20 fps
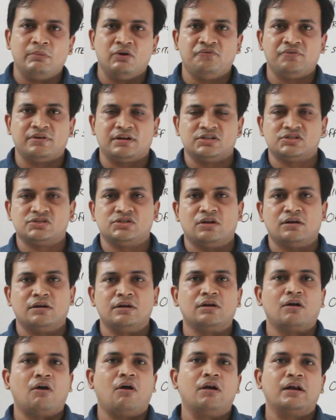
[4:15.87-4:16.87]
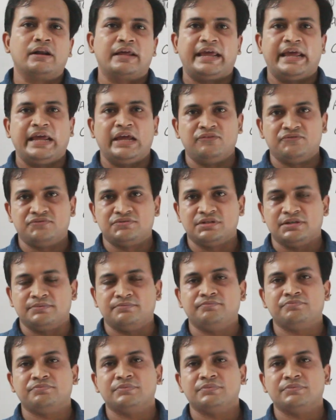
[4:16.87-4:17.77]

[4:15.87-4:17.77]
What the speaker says: of a restaurant called KFC.